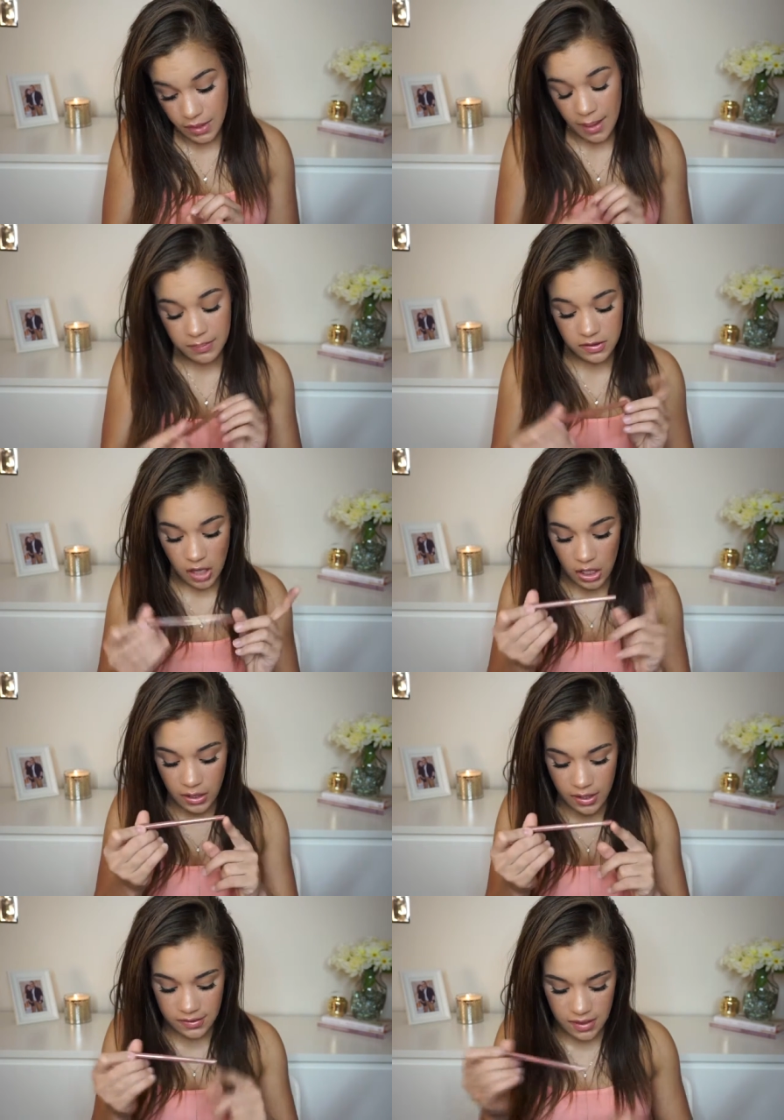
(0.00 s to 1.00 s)
Yep,
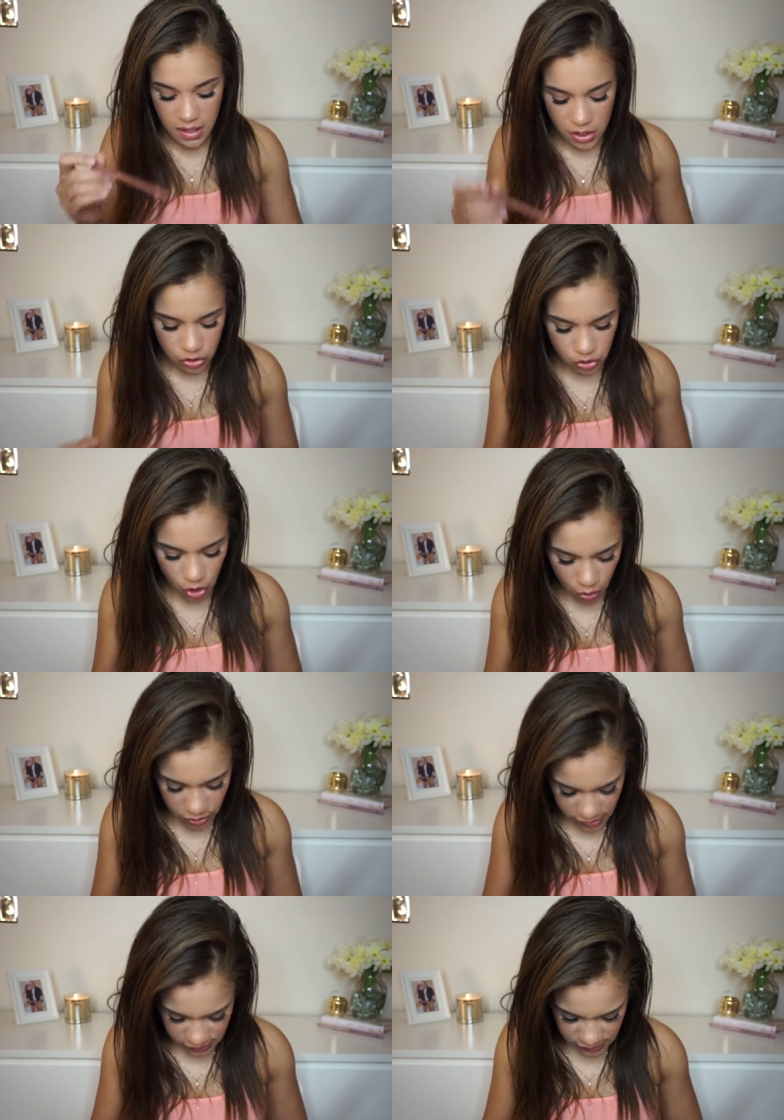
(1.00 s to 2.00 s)
Starlooks. So
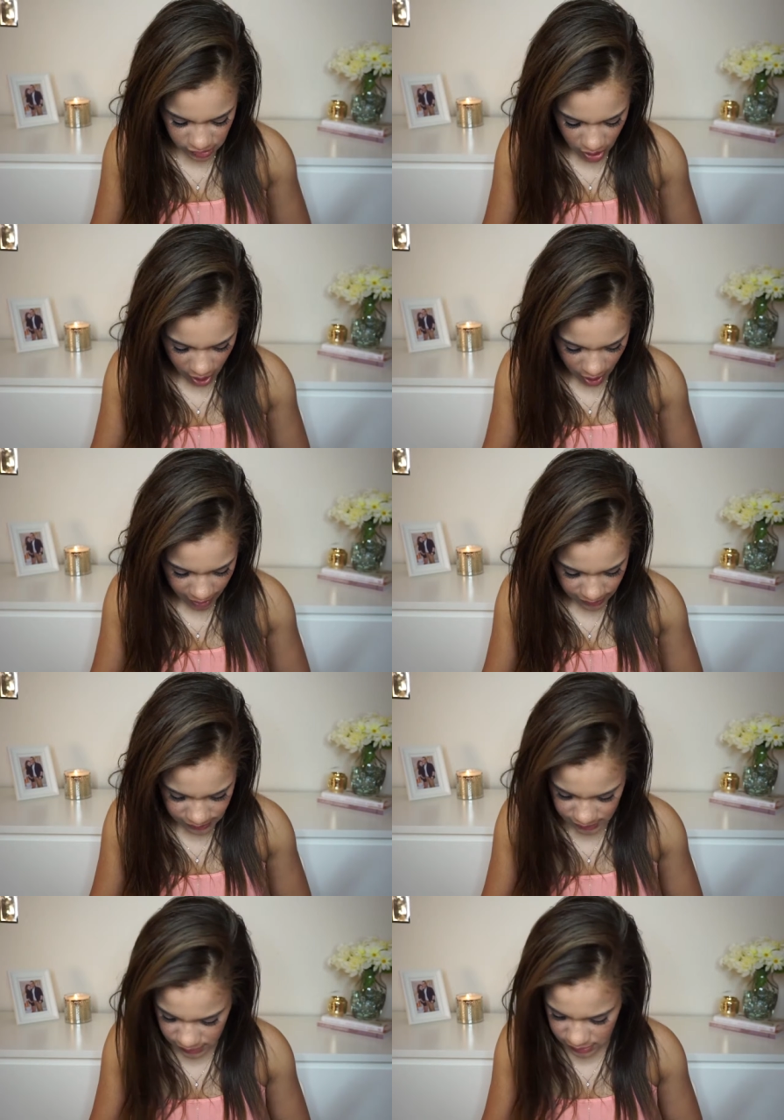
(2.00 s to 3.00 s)
this
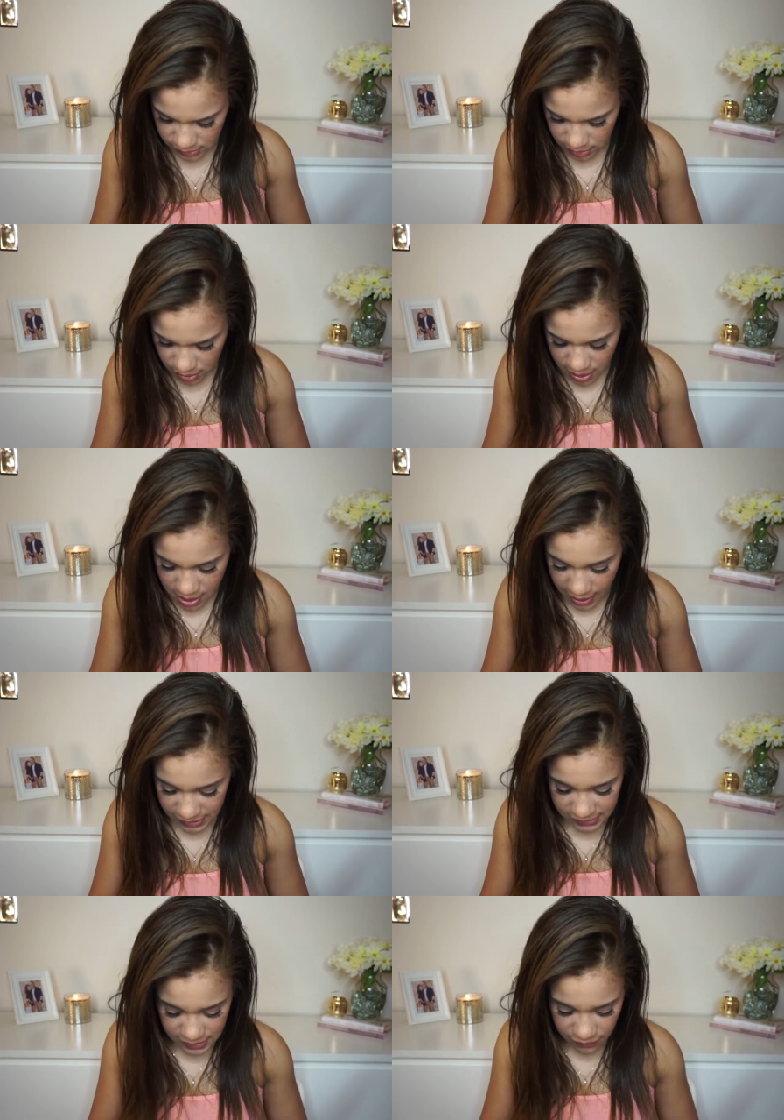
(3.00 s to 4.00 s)
costs
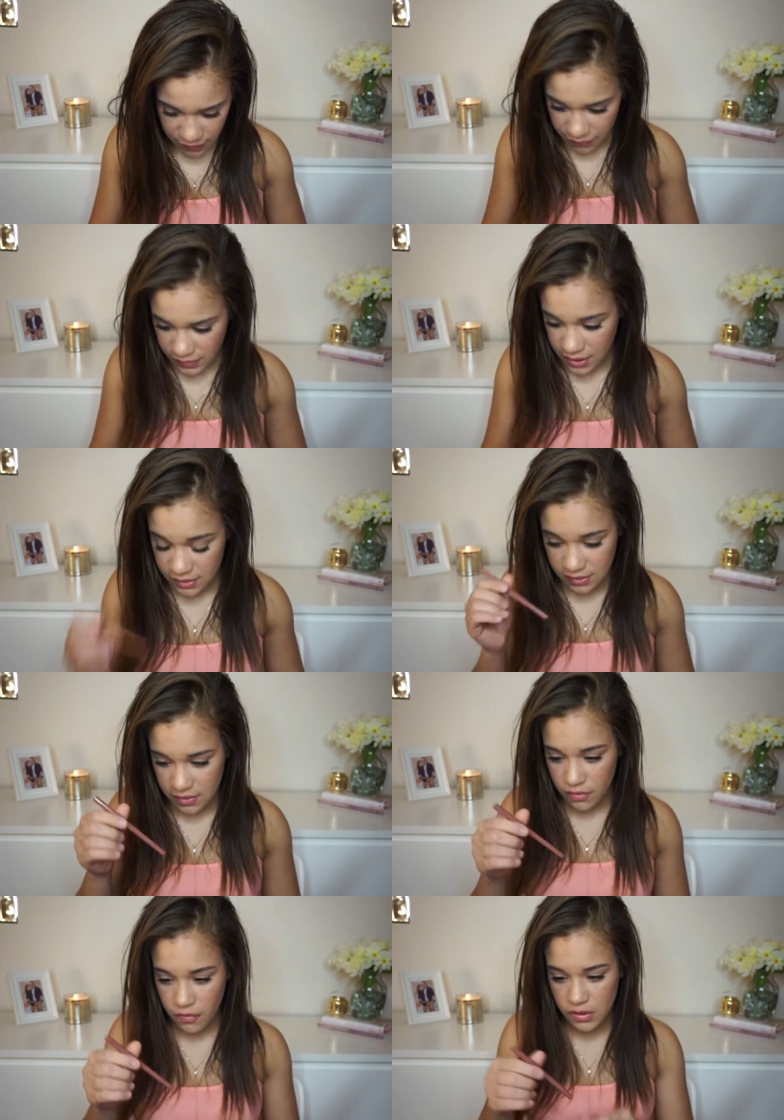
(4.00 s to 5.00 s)
nineteen fifty. This
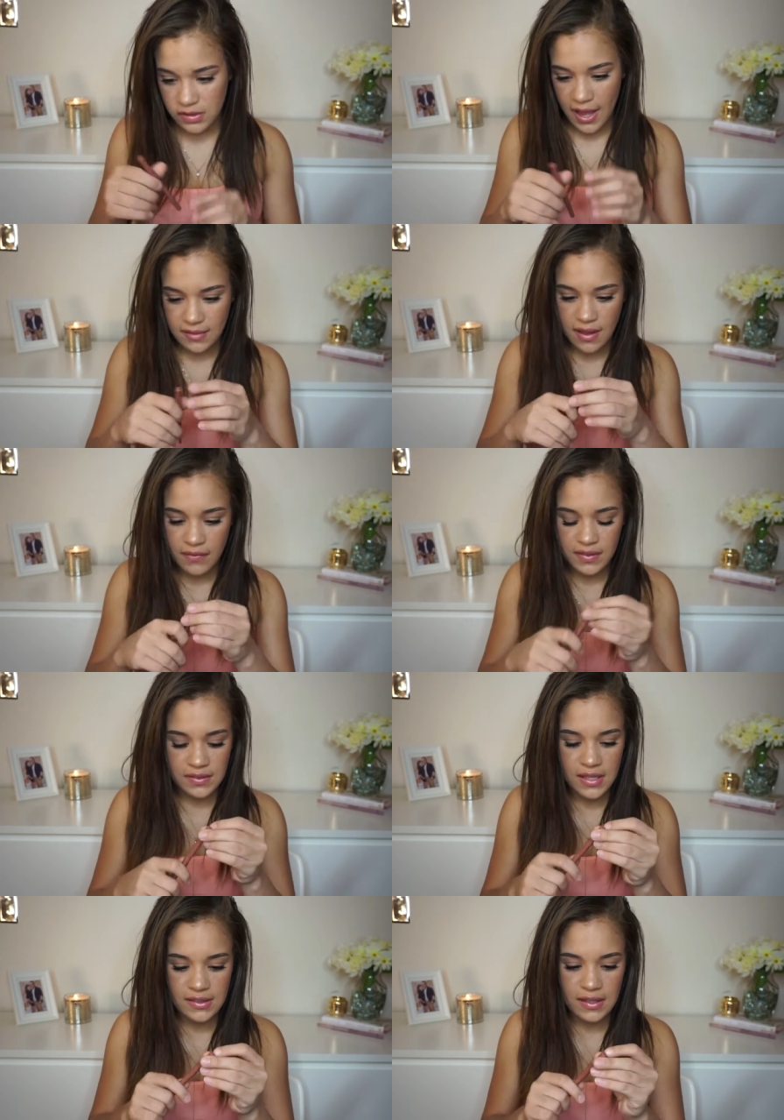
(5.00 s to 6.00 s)
is the full size,
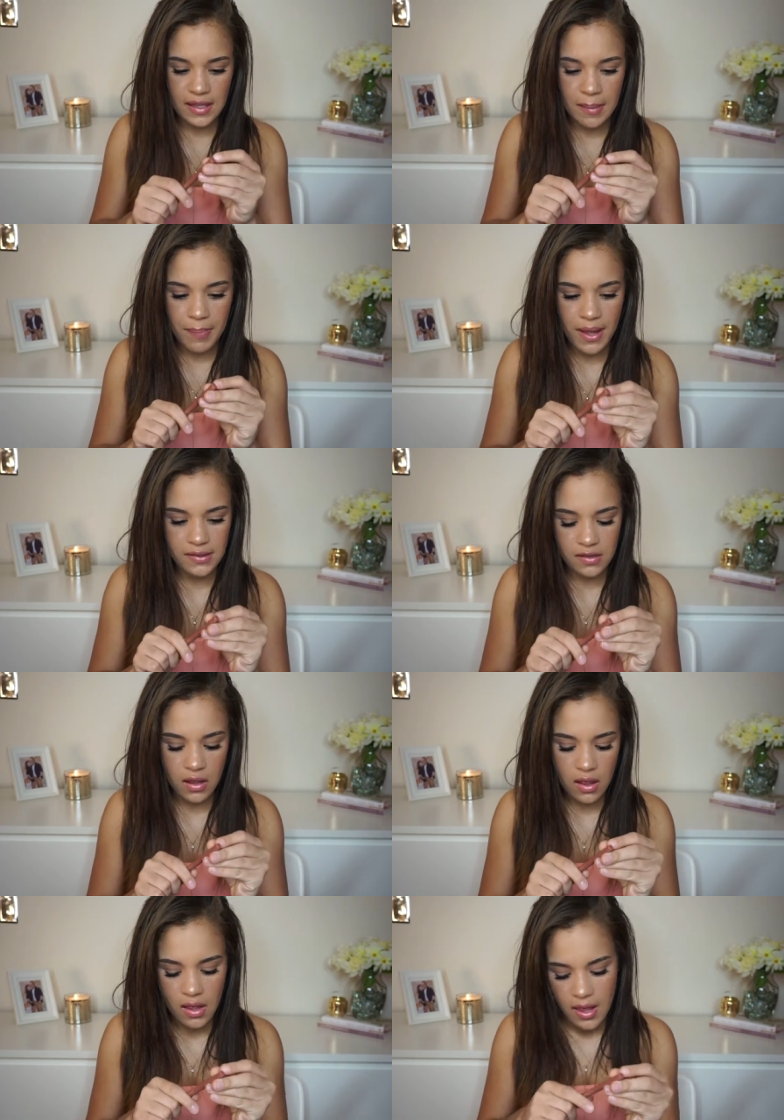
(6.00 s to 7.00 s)
obviously. It's a lip
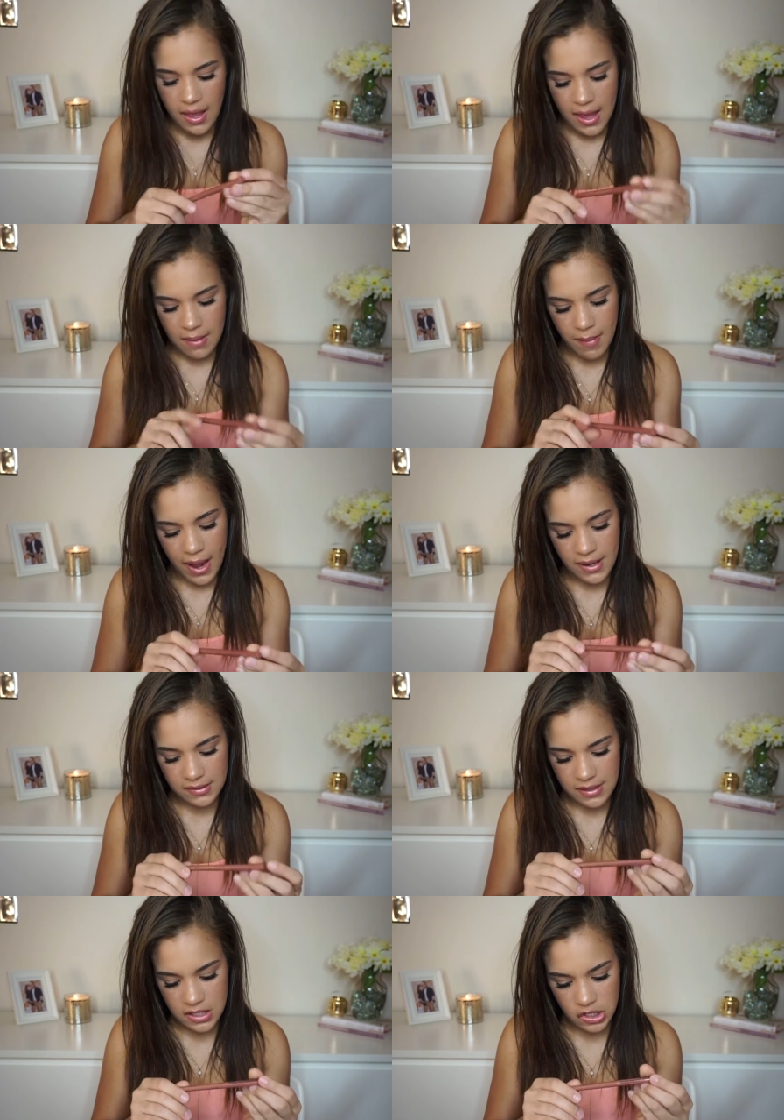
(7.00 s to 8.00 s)
pencil, and mine
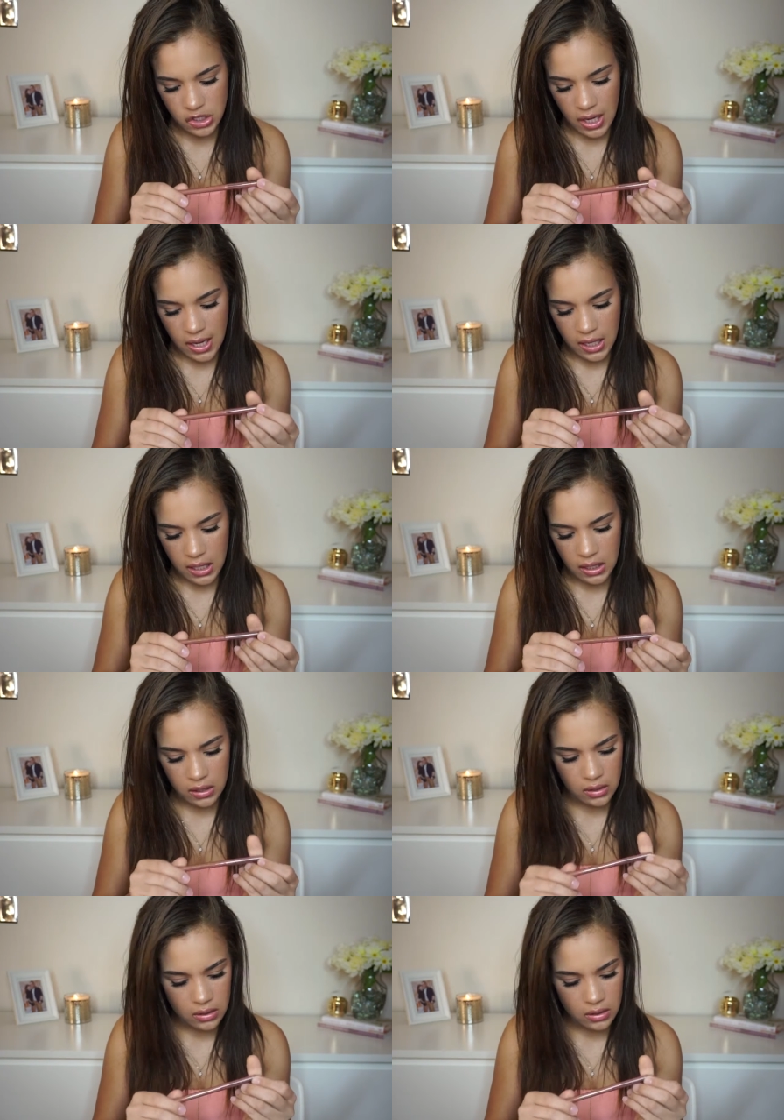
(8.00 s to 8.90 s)
is in the shade